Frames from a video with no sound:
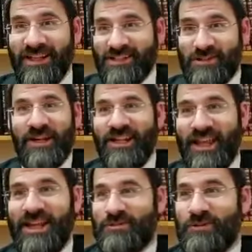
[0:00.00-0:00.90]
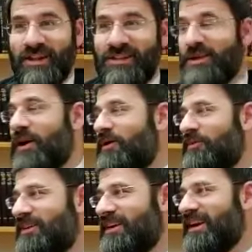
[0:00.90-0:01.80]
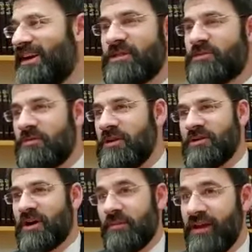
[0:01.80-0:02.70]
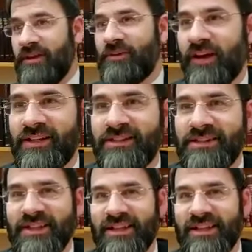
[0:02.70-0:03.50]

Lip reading: He's really there. He's right at the top. He's with Moshe Rabbeinu, right?